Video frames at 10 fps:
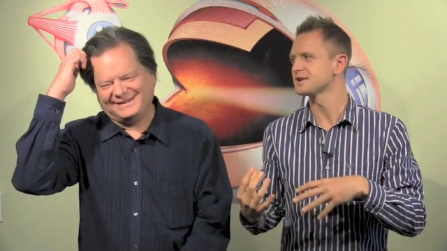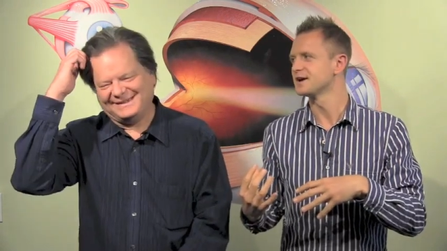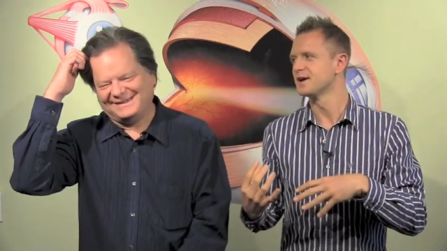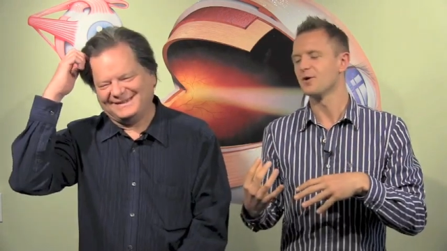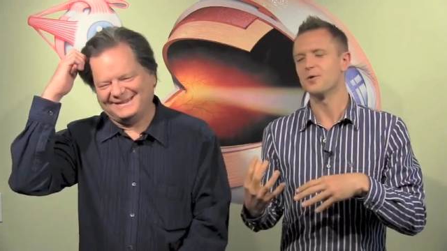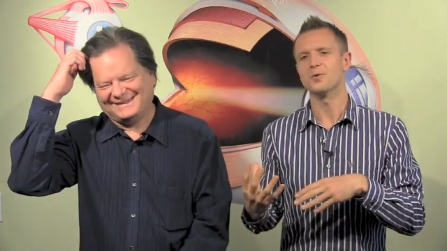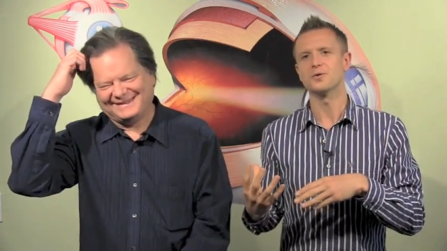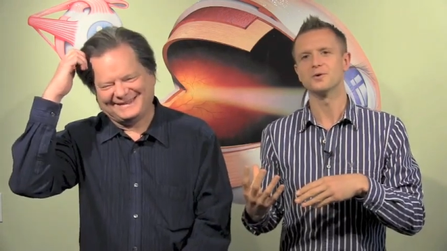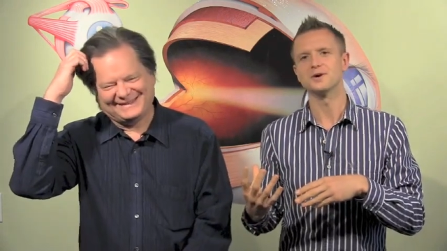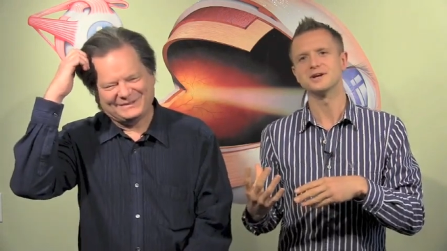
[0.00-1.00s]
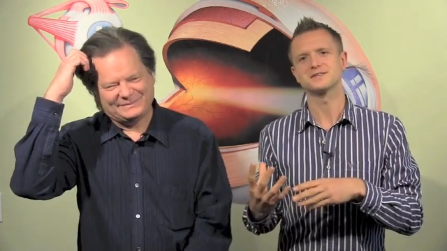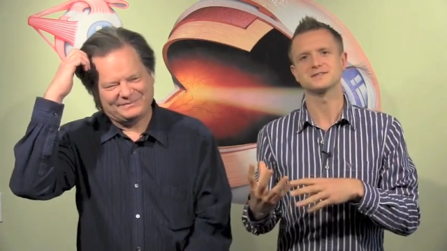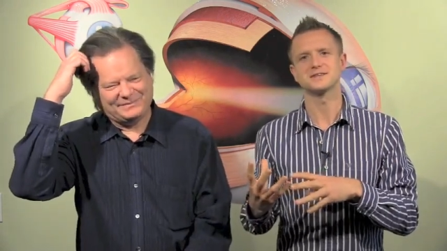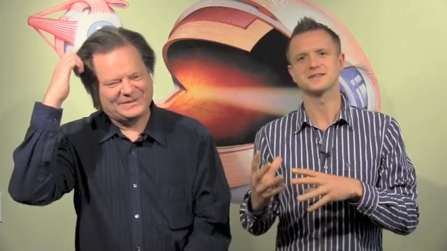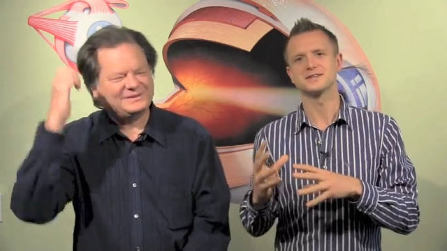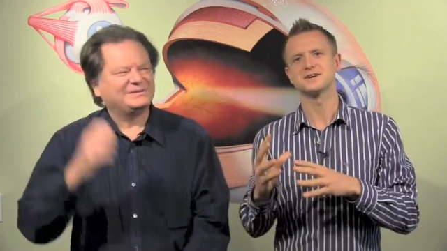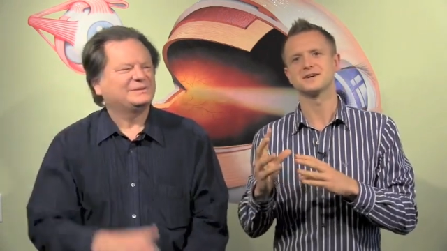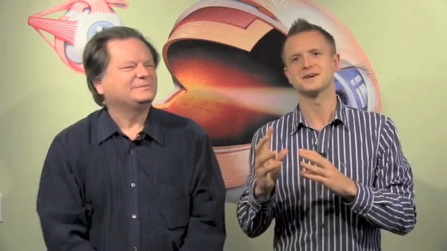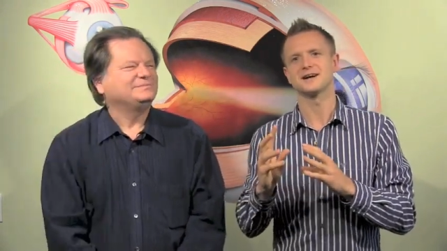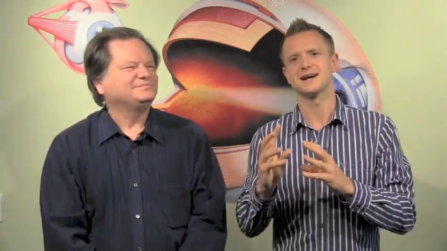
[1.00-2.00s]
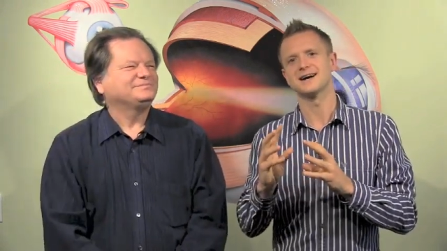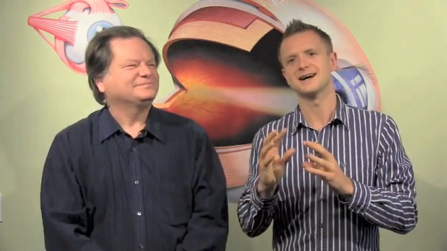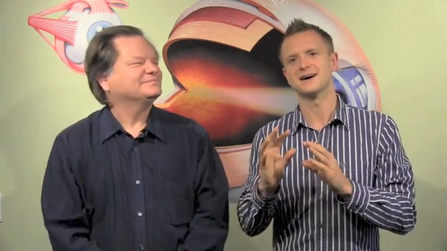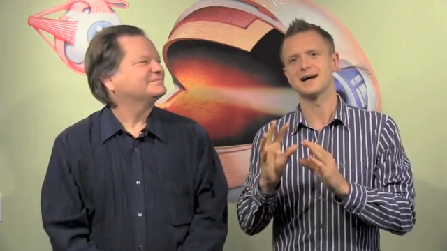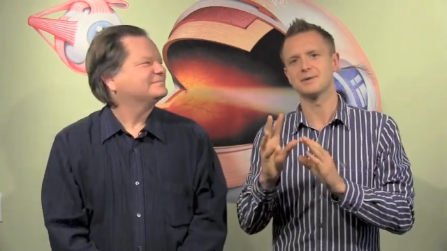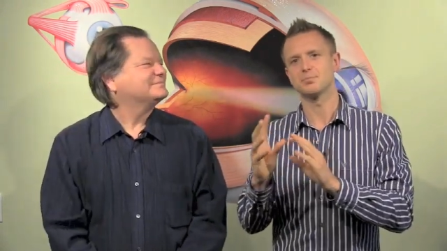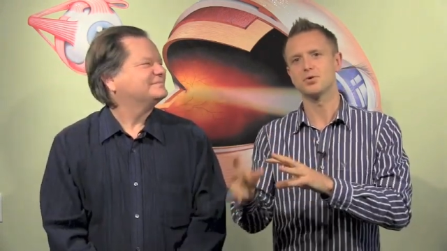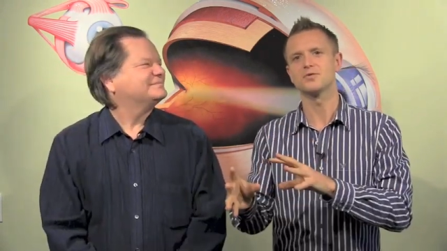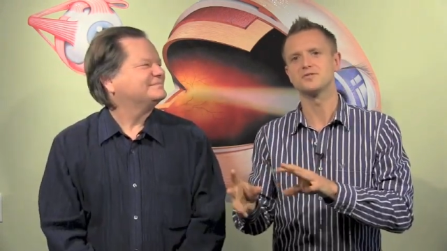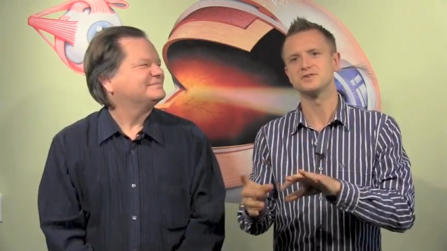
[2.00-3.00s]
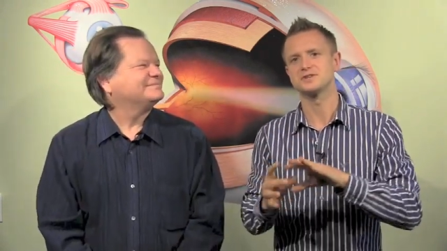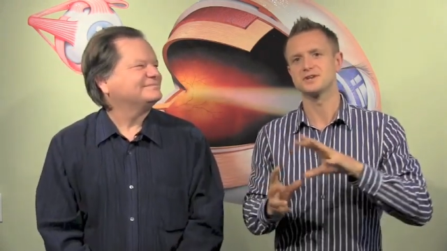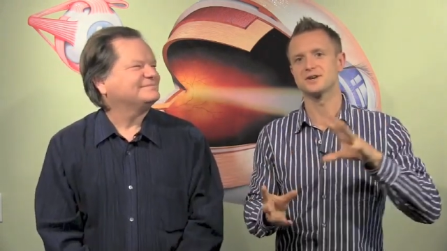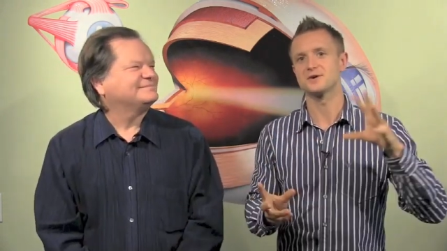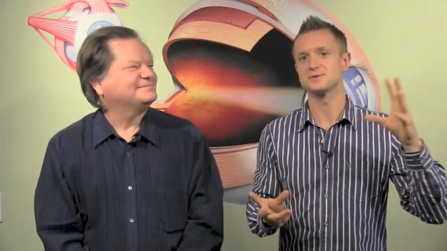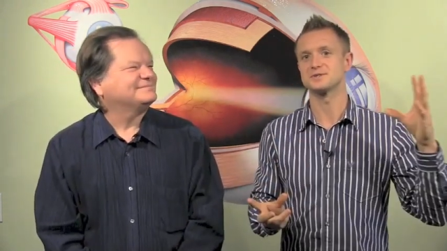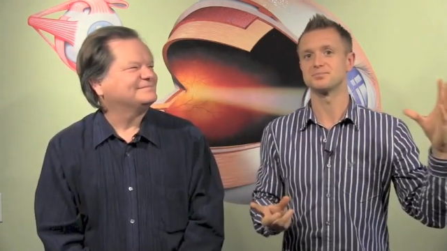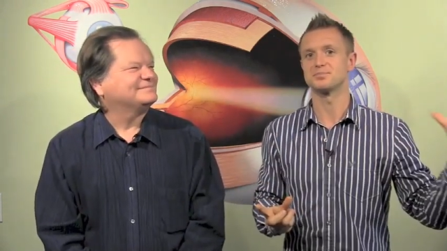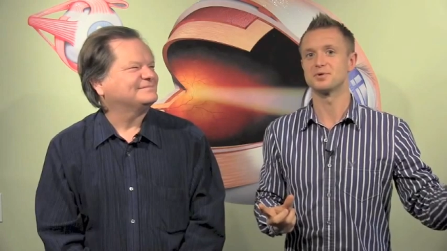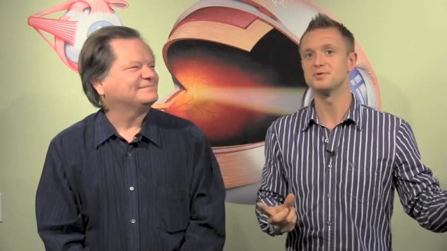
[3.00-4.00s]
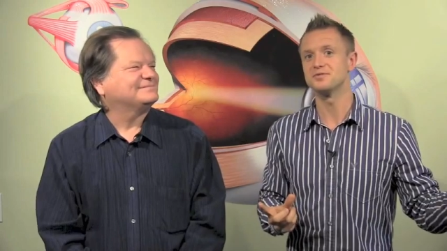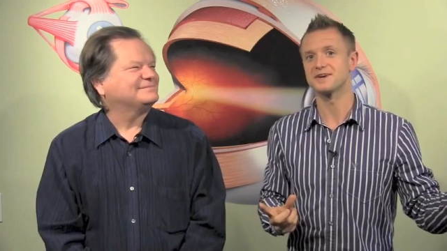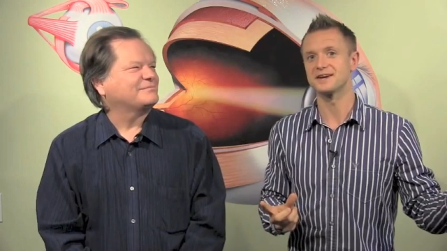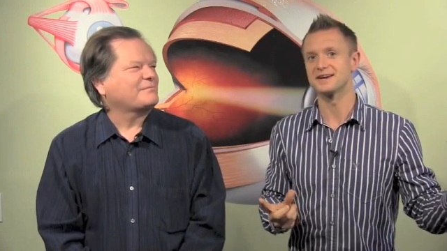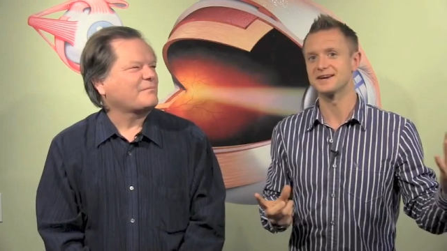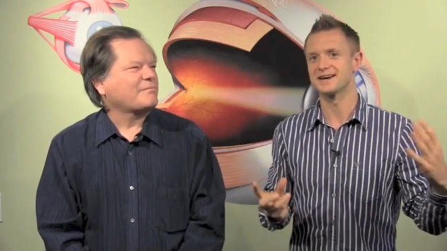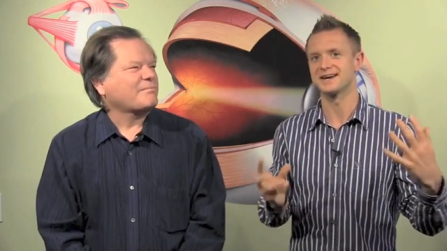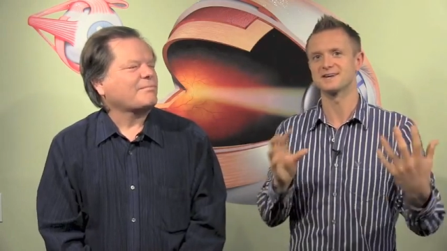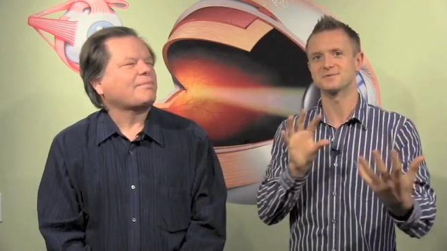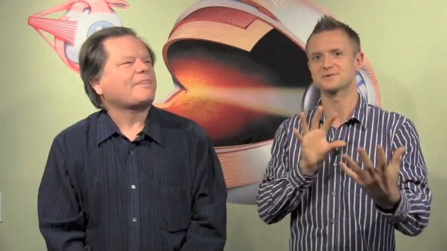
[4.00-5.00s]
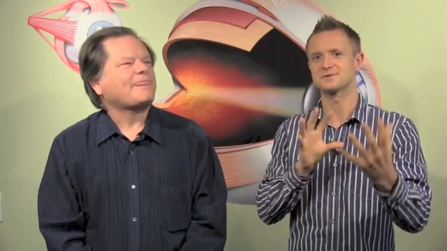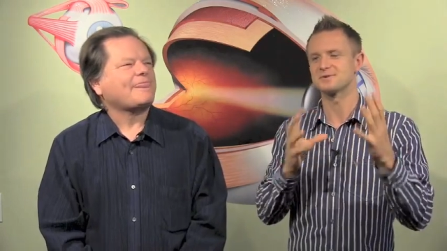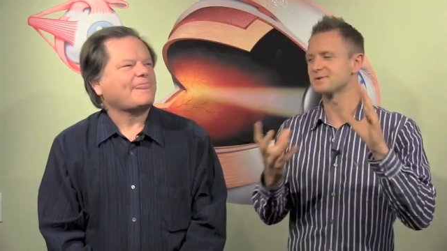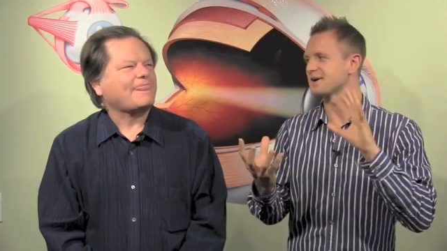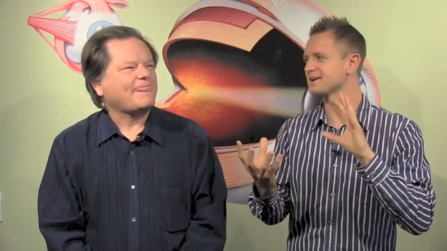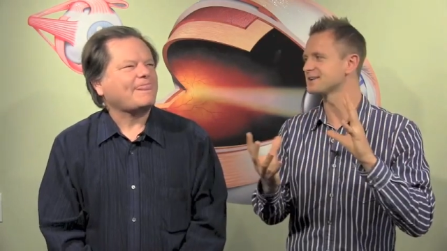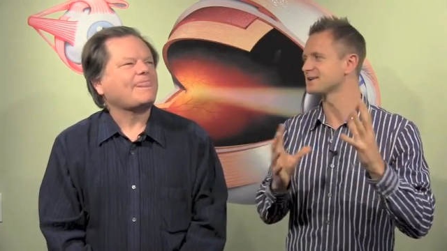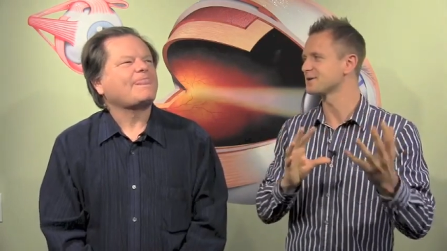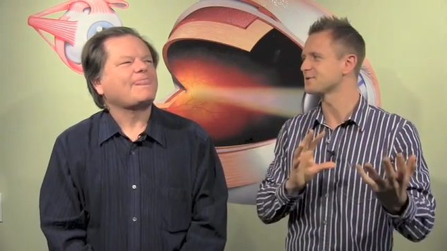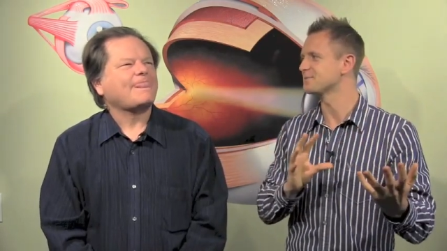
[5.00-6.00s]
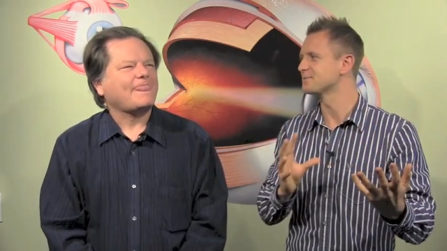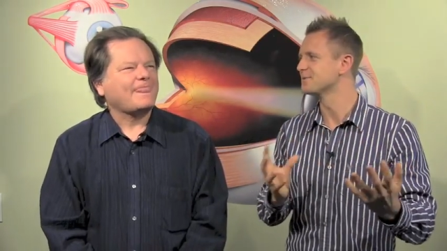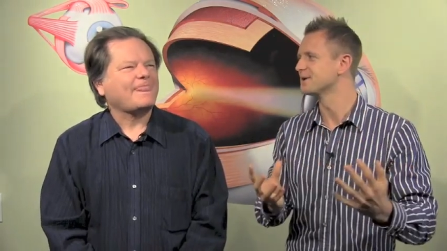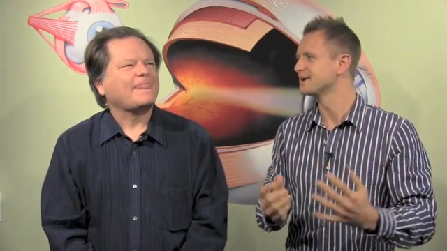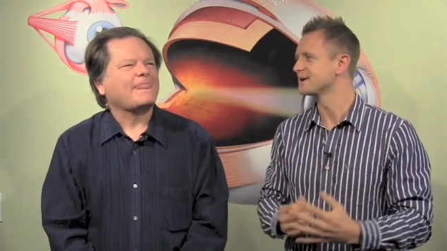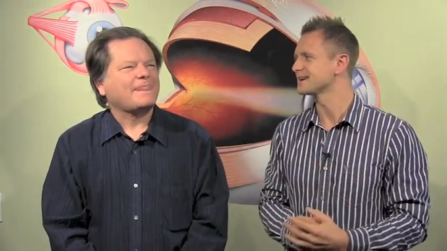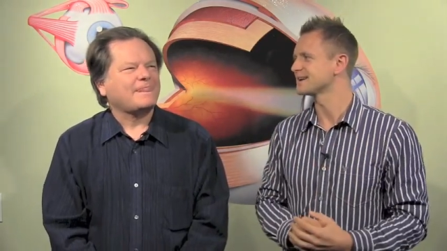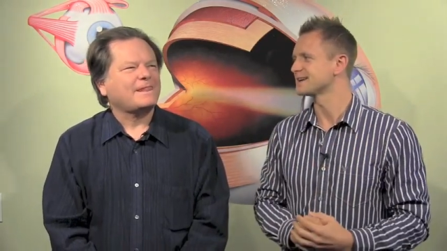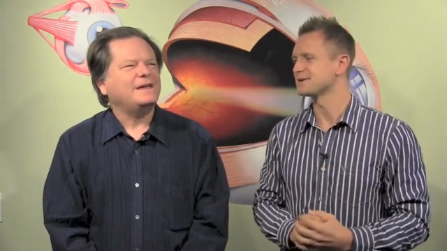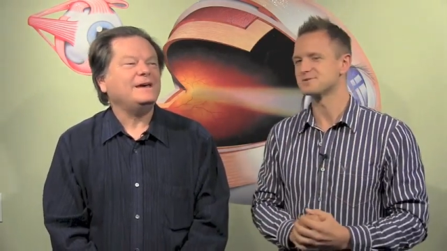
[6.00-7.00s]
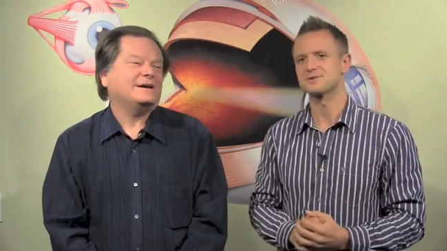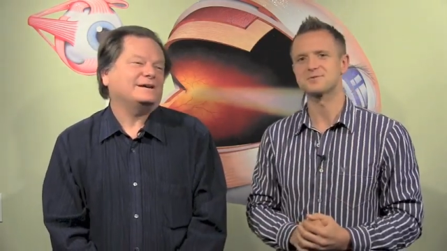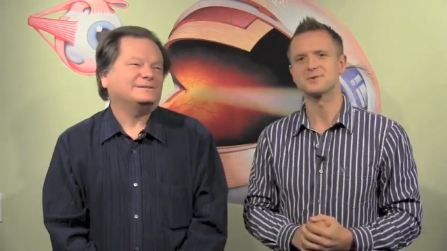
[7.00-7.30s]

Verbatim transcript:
Speaker 1: yeah. Or is it that uh, I had poor vision and I was improving it, and it was a I didn't know, you know, yeah.